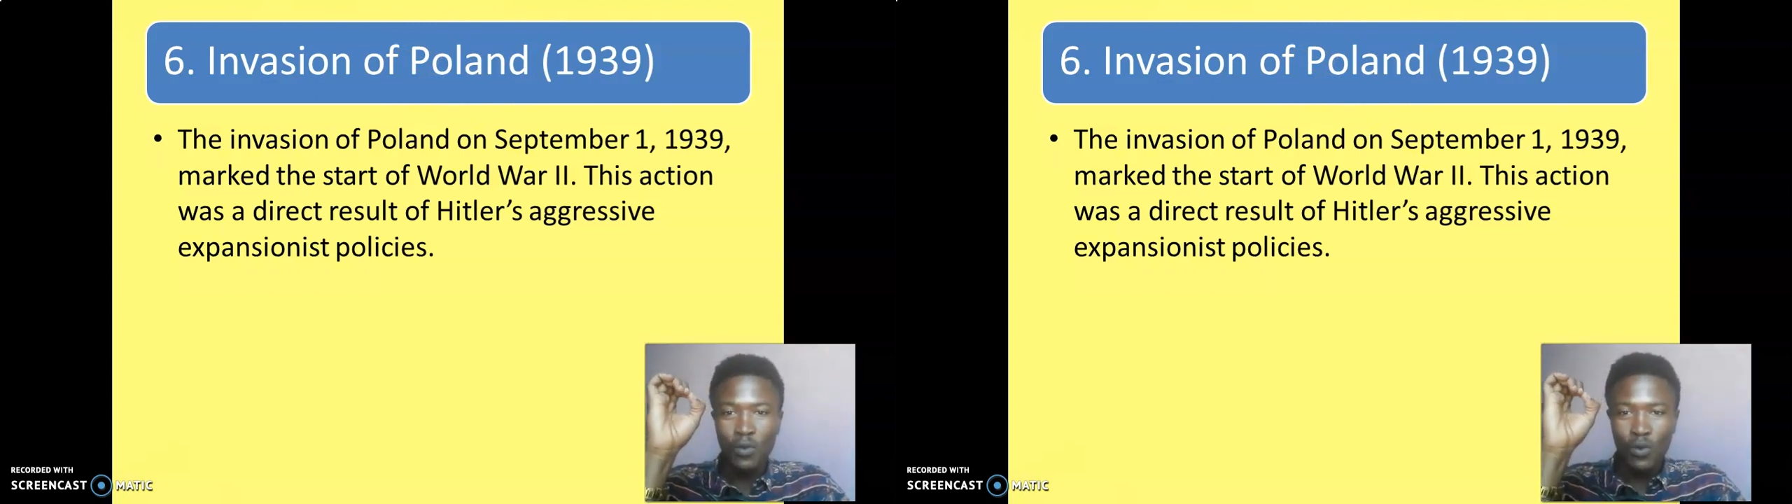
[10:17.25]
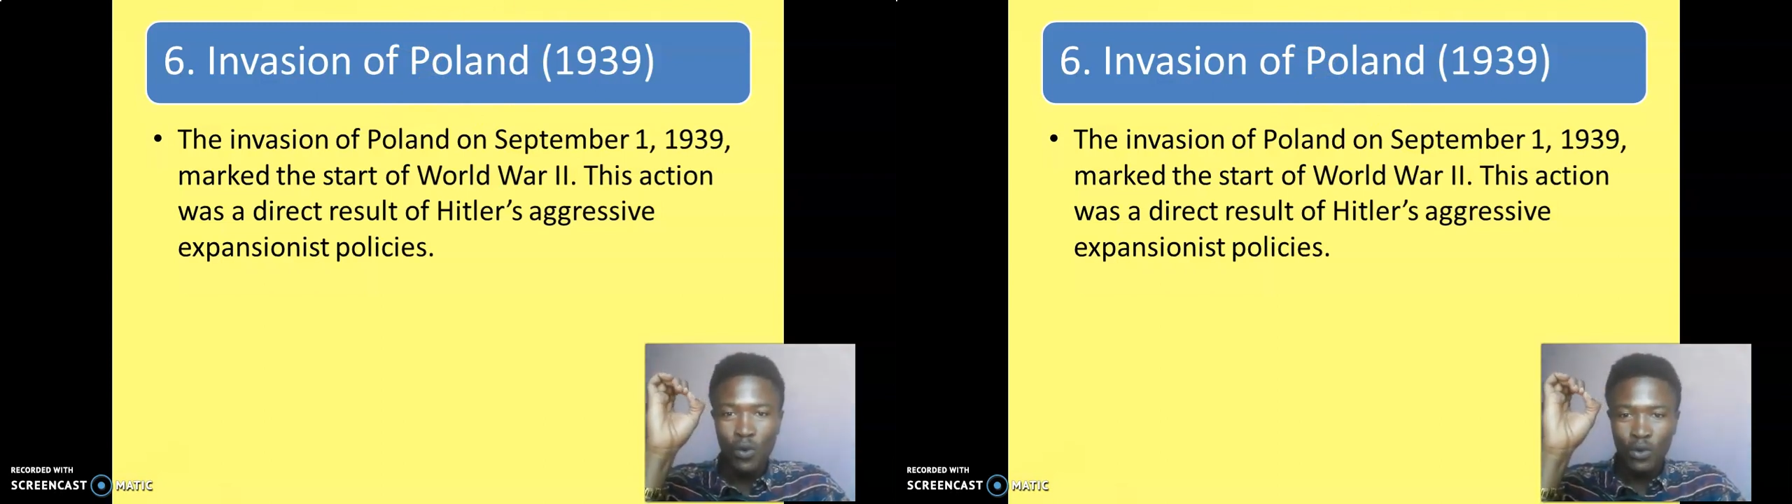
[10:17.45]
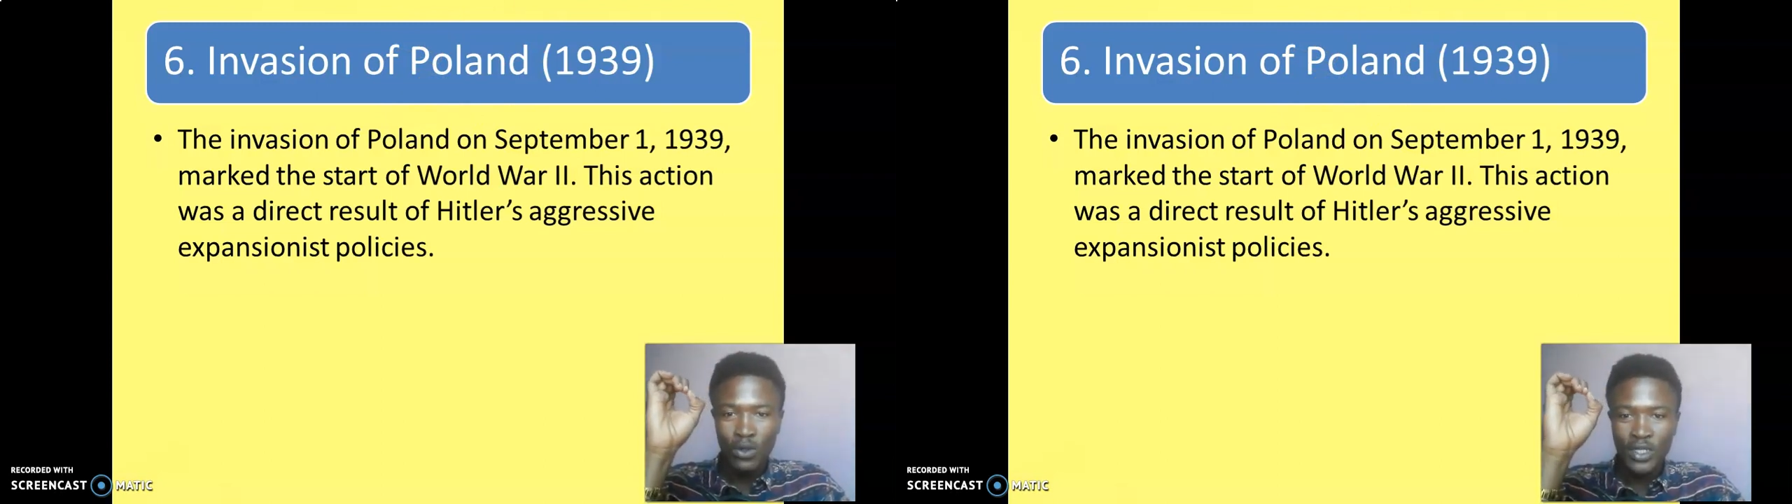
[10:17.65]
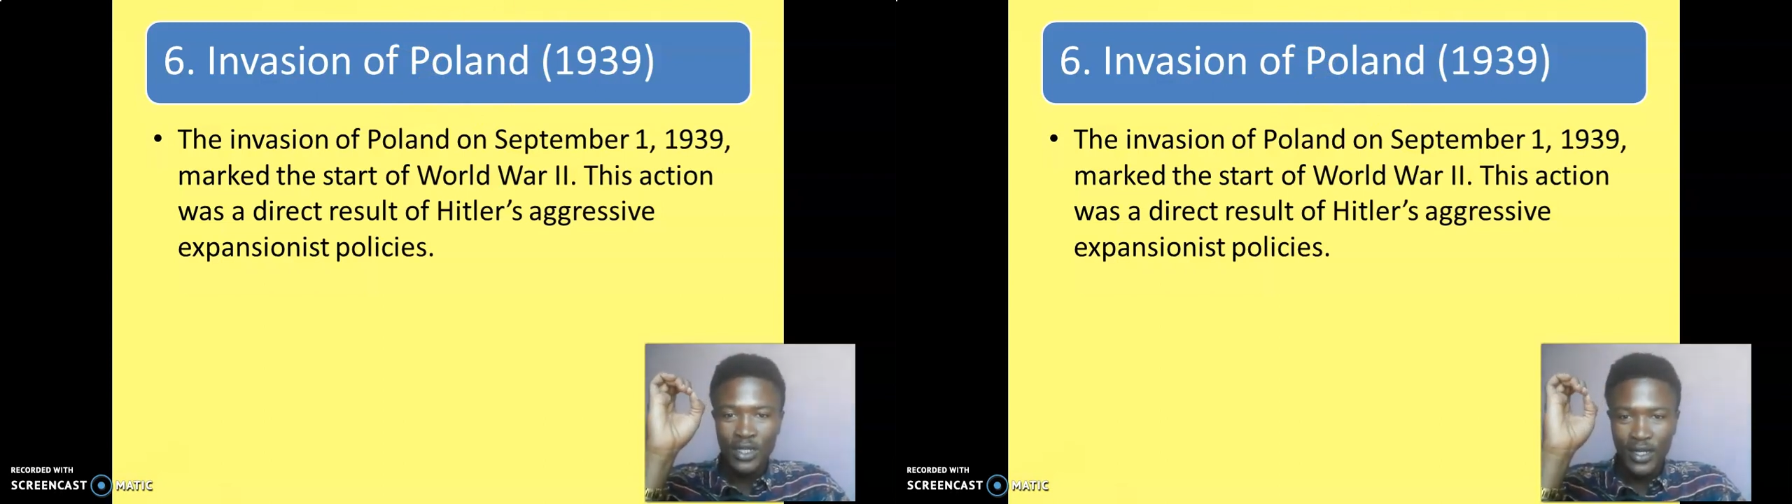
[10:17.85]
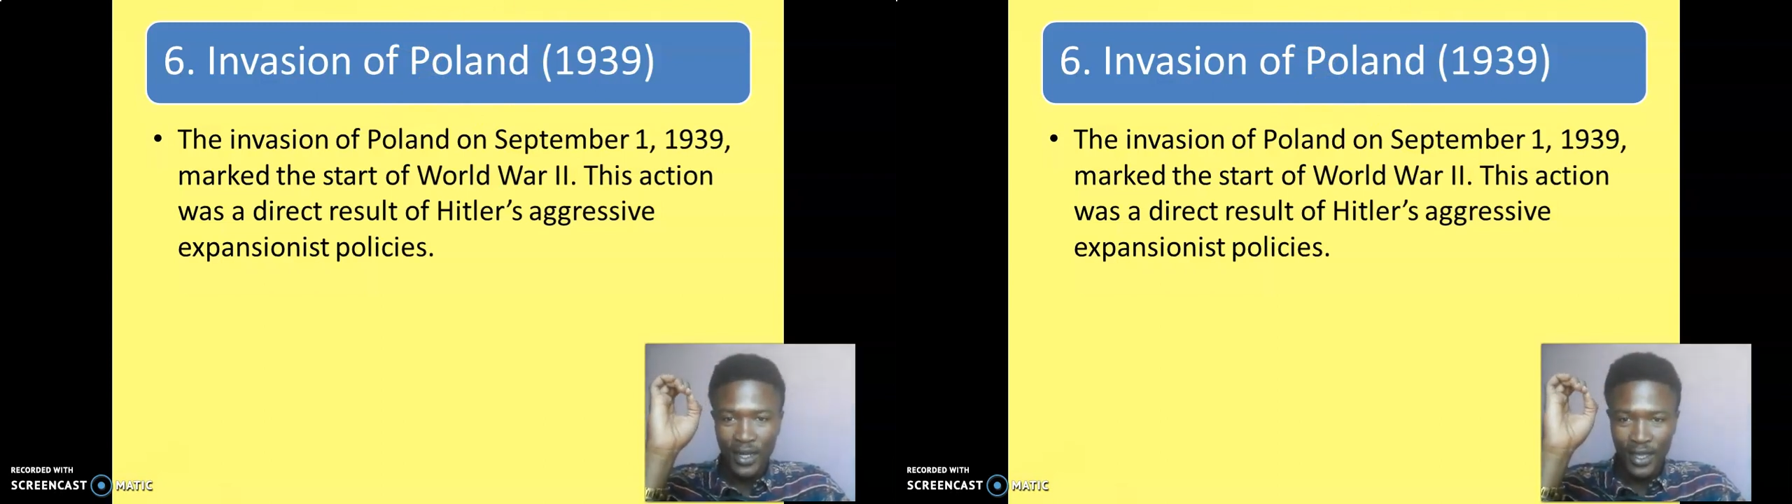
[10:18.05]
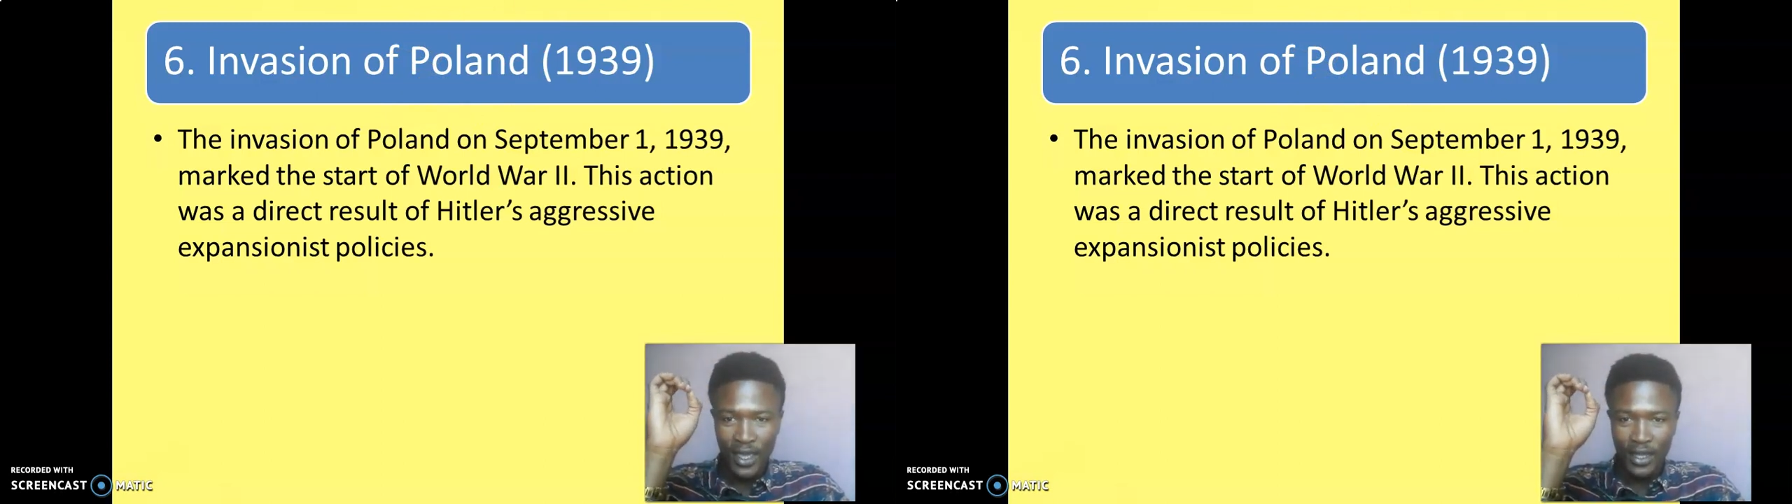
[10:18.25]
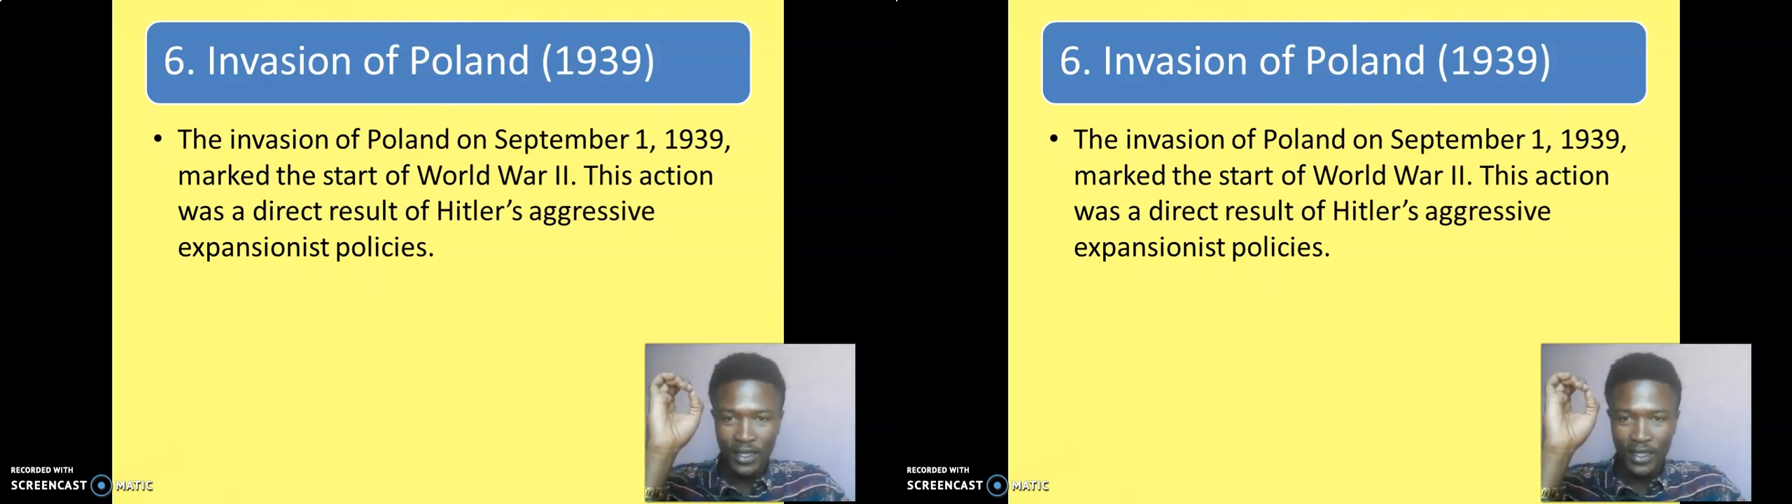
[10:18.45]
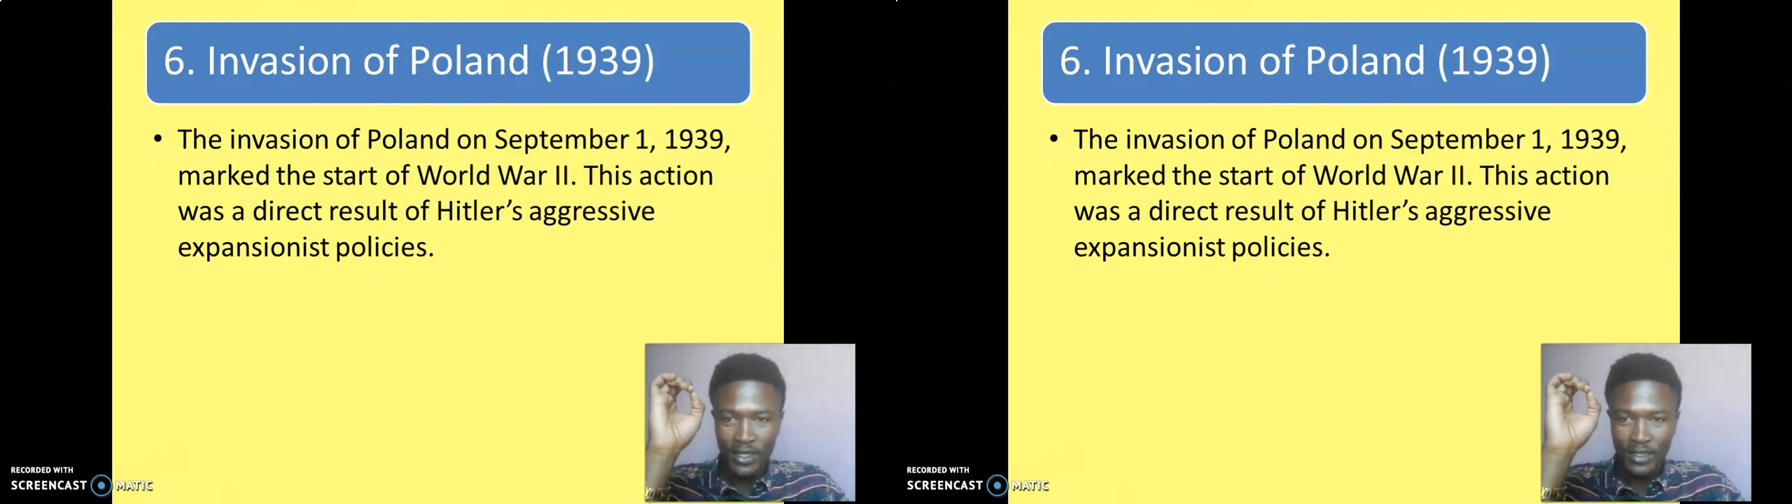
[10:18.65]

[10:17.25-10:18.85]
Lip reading: would react.